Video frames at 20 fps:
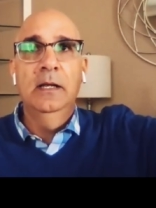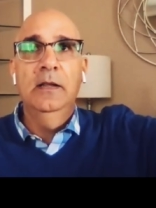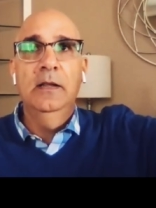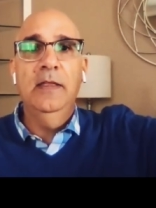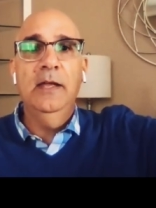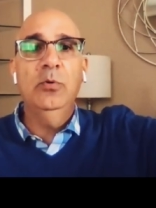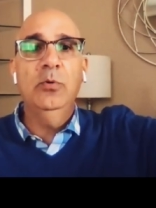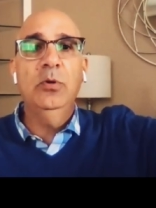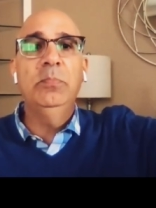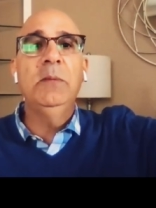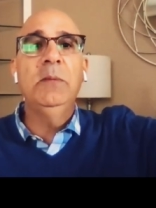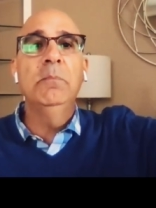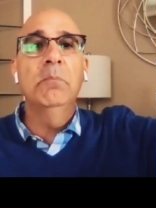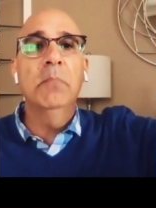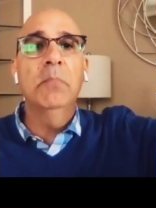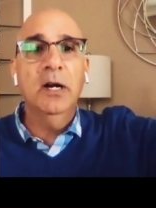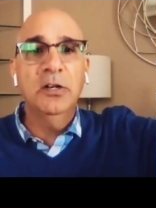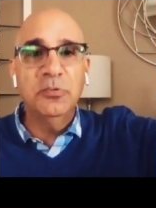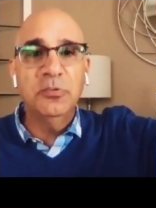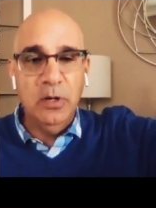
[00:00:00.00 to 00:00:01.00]
they would be
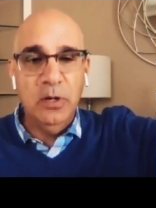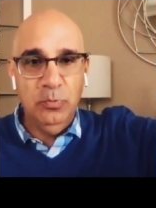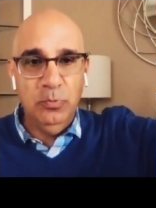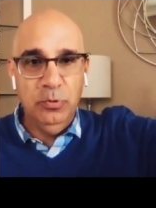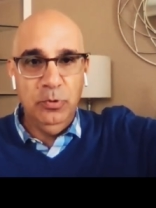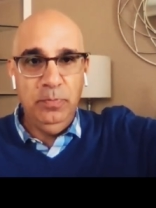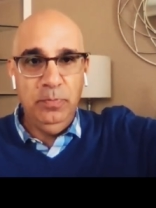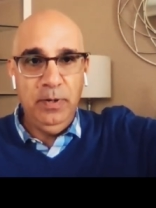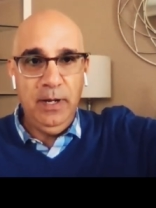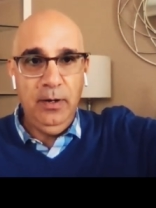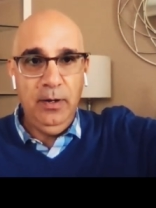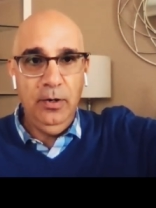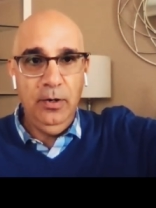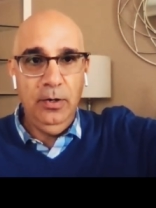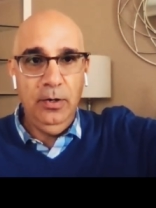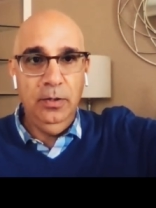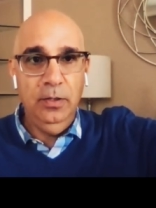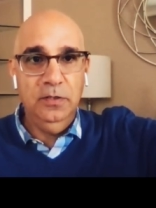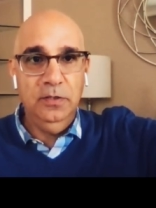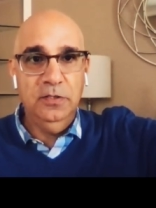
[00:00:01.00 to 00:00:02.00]
much better
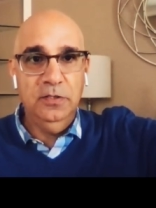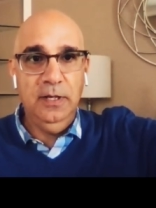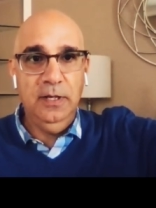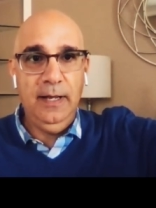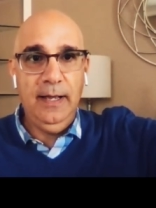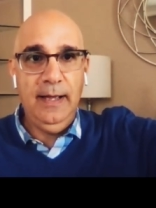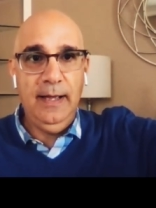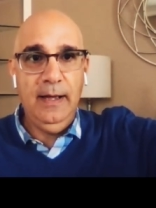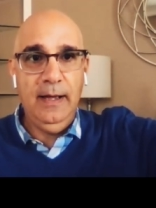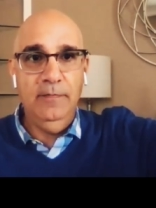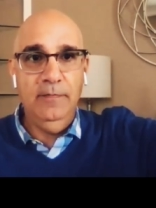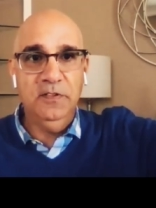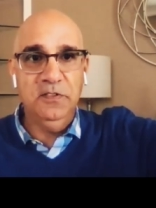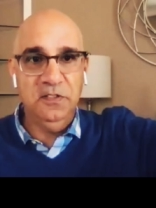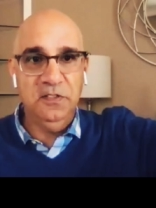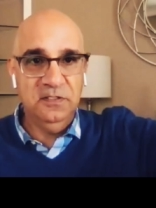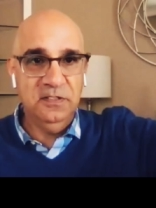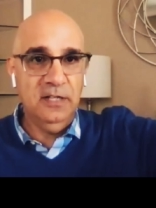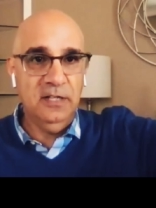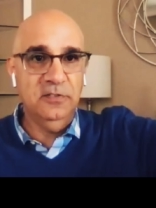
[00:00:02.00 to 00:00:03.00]
prepared to have a
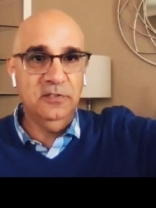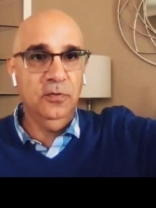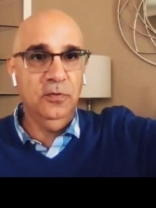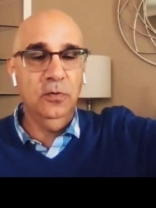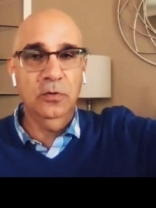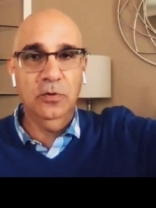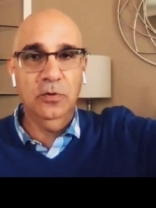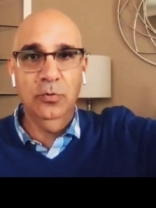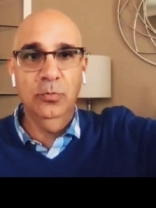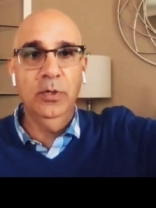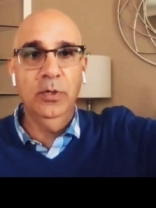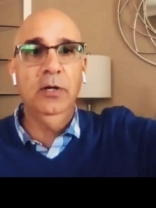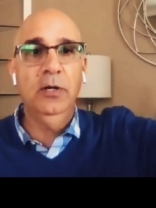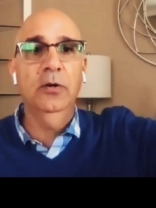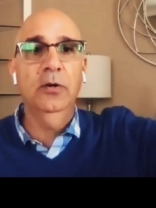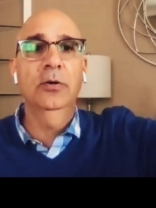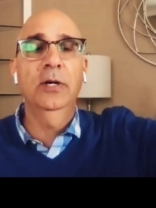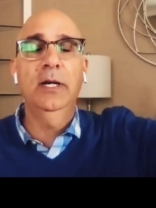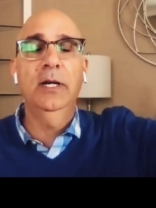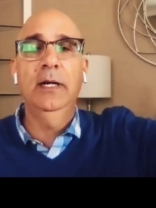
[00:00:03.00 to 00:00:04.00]
successful
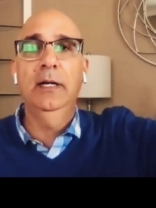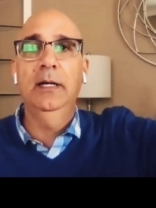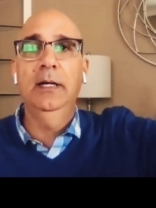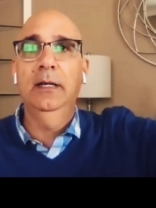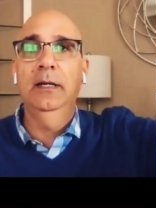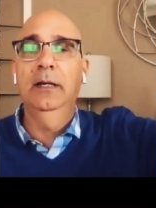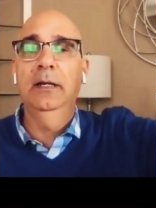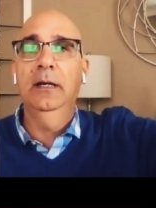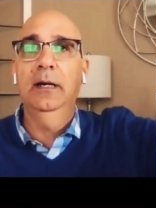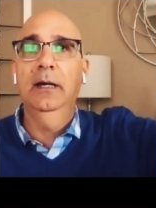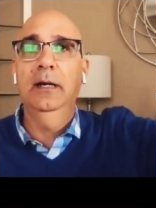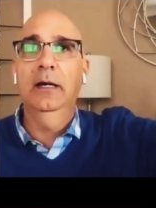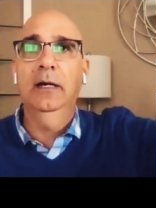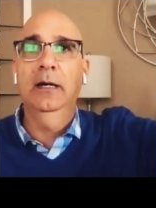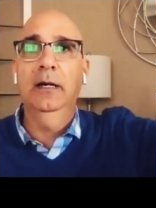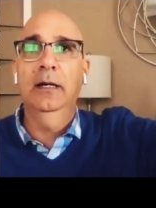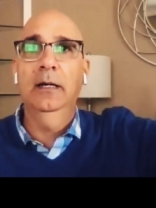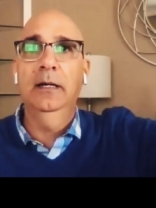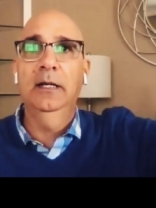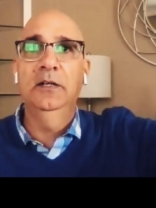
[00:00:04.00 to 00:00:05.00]
career in
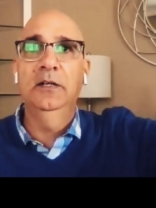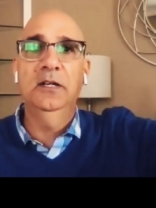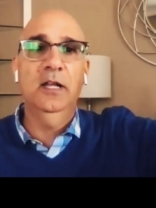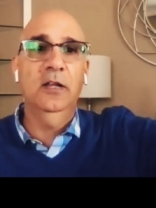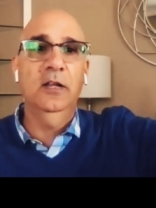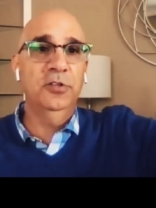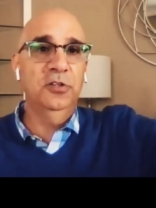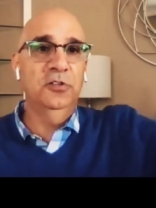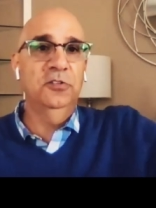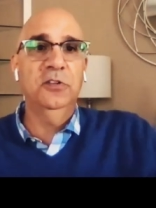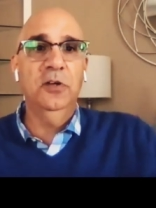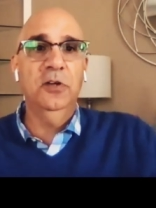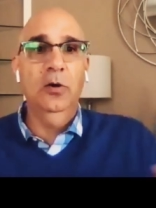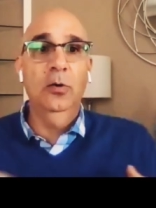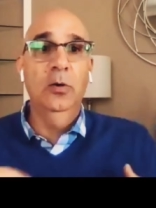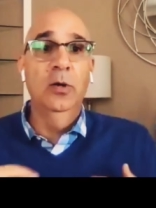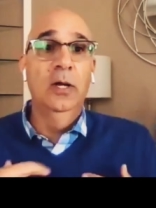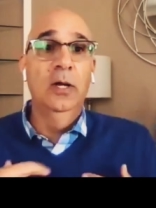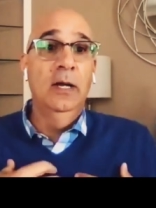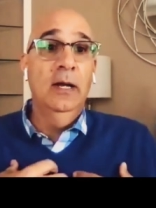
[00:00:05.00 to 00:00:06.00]
television.
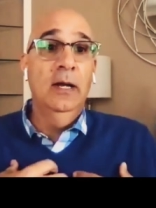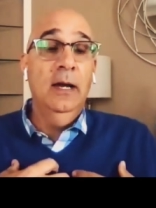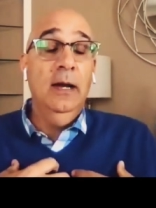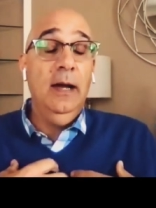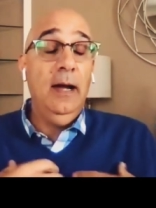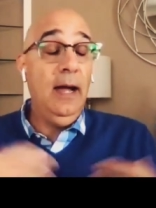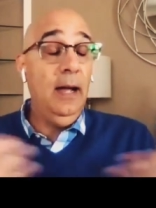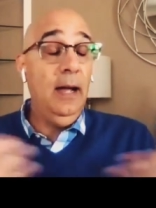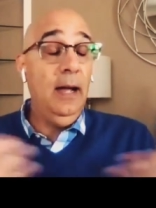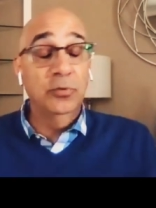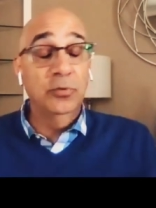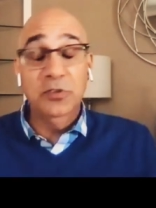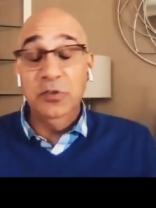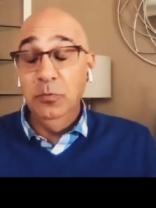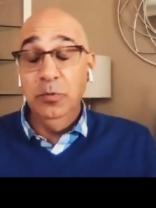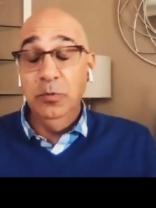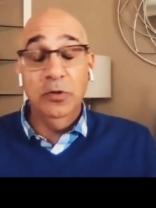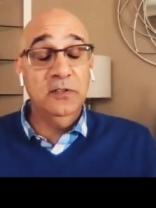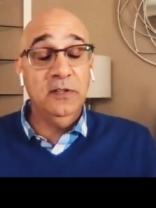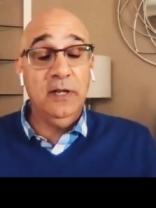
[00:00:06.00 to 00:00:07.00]
So I'm
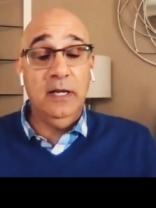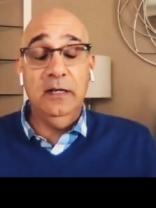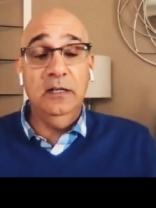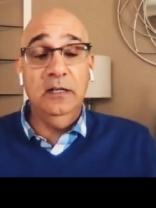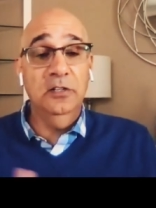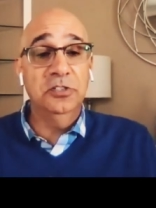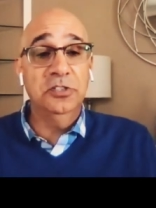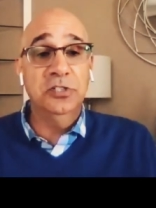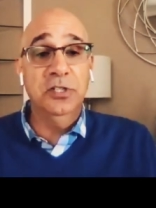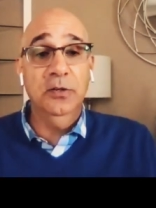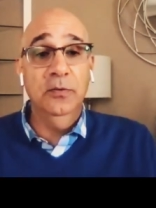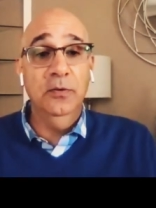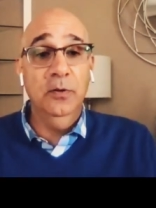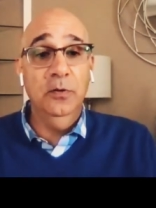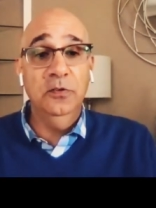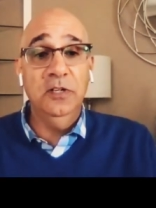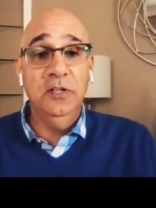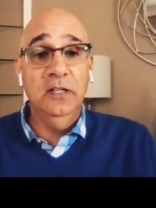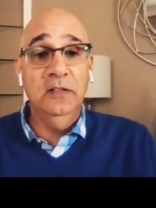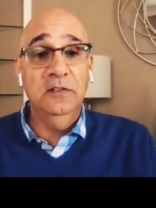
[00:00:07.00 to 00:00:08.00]
super excited to share
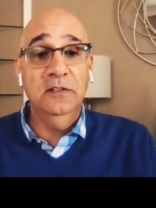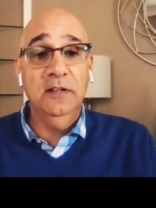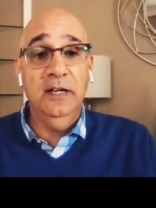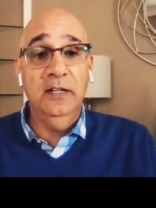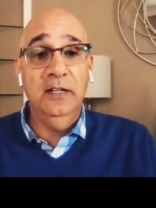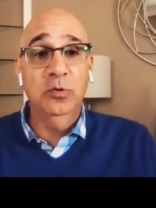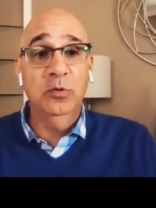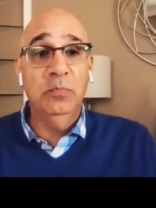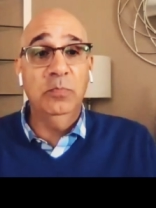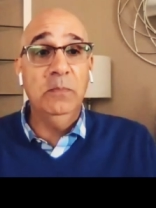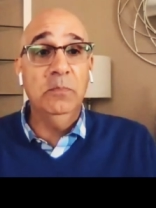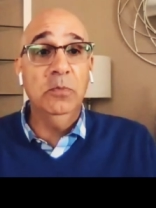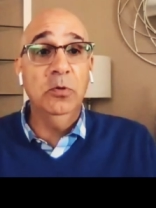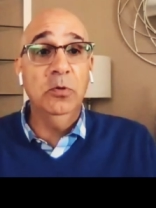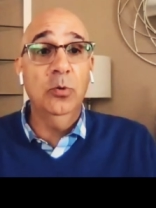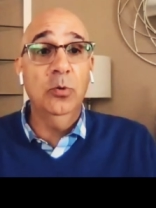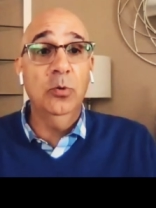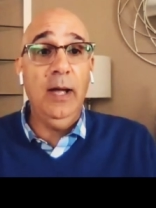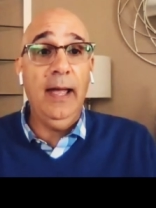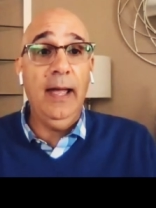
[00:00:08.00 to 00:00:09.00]
those insights with people
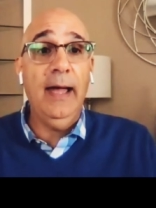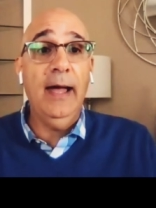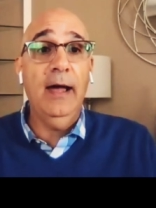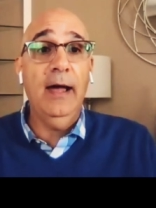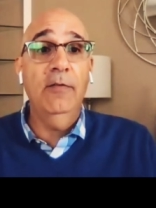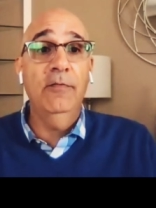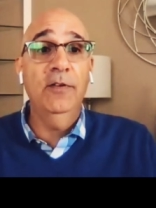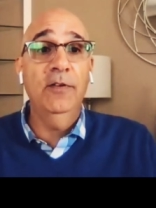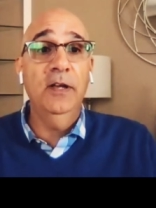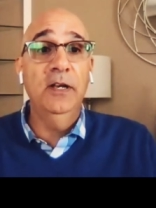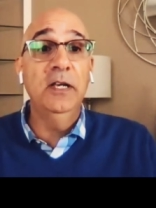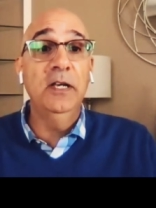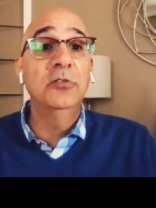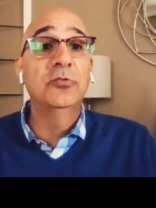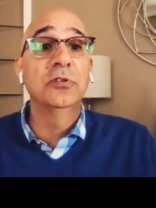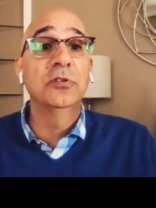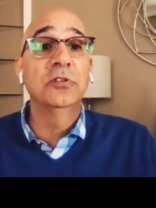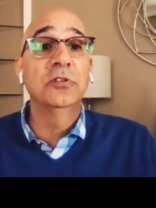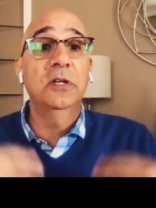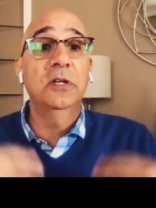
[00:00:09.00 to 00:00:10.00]
who have an
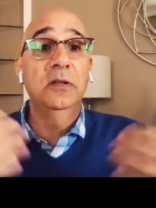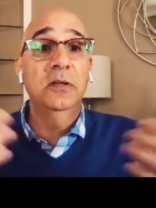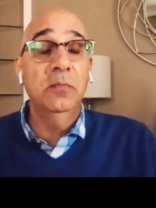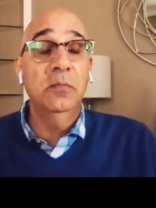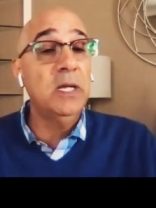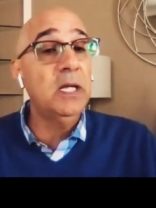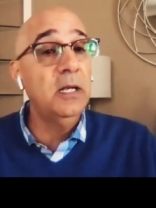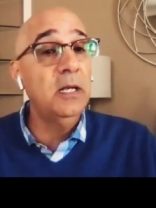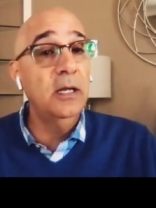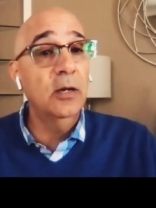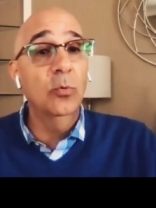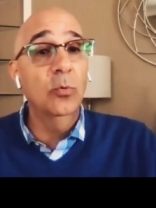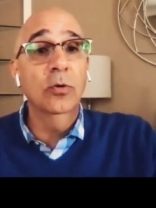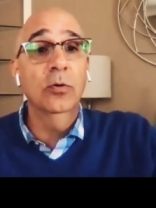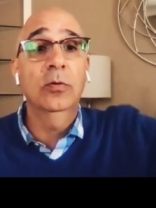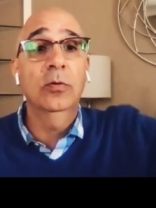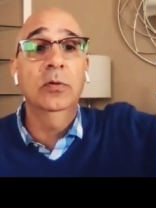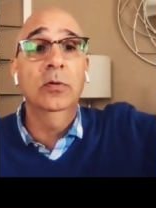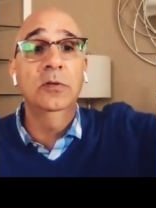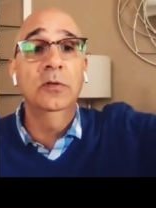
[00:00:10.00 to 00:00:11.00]
interest in the media
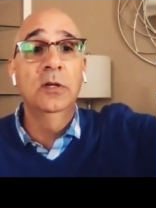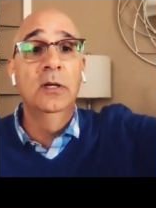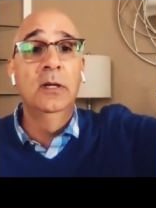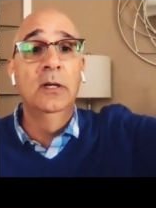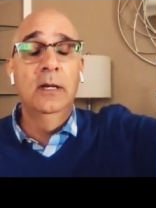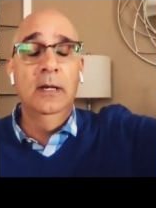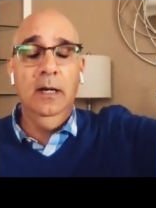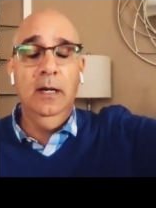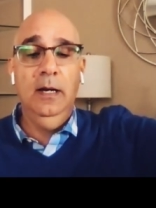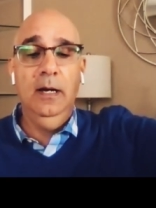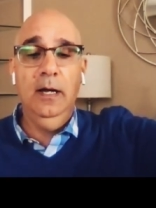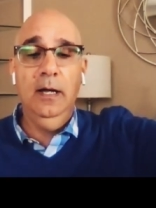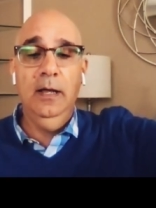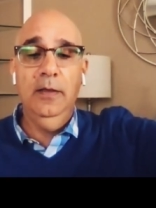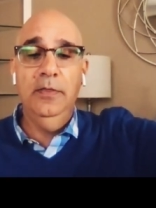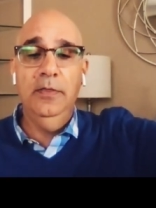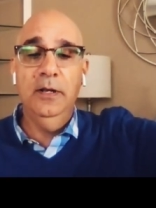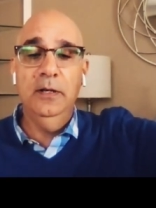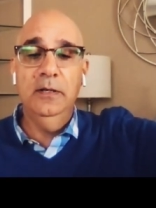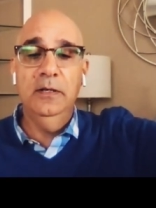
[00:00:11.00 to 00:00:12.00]
world.
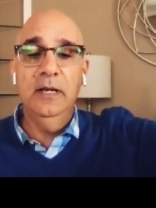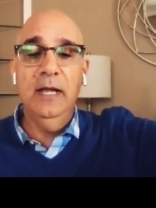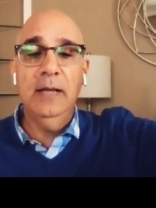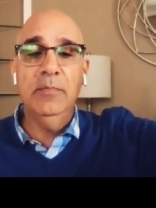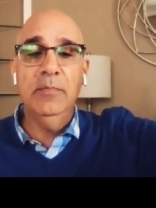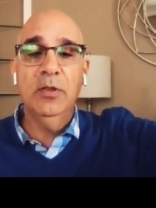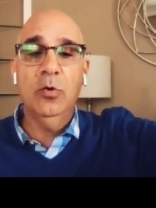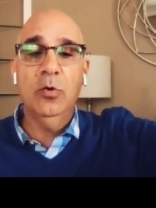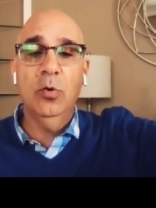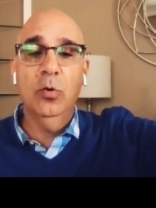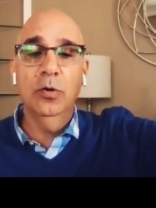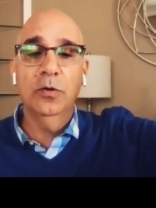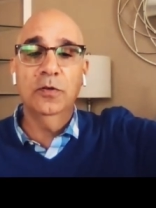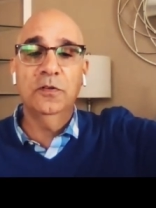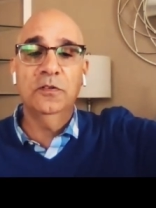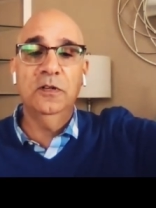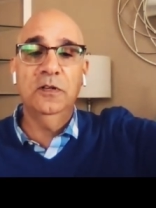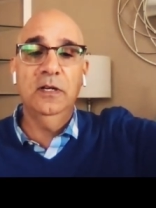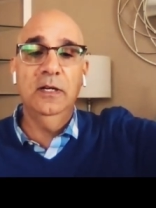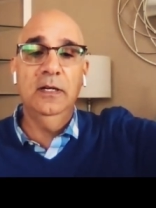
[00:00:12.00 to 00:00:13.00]
The name of the
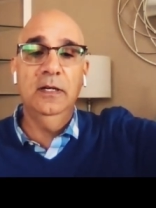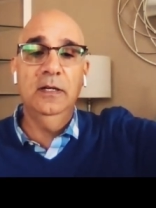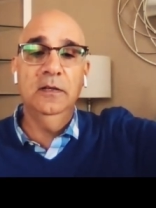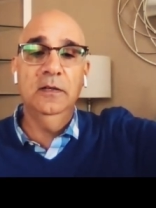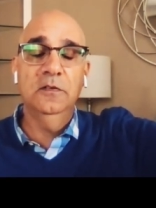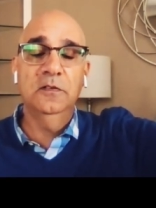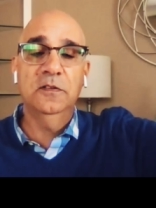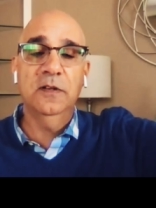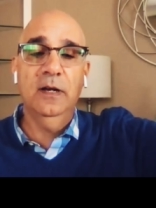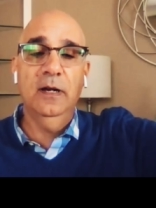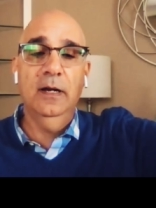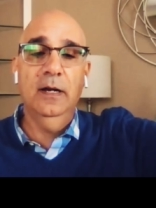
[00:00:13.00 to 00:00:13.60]
course is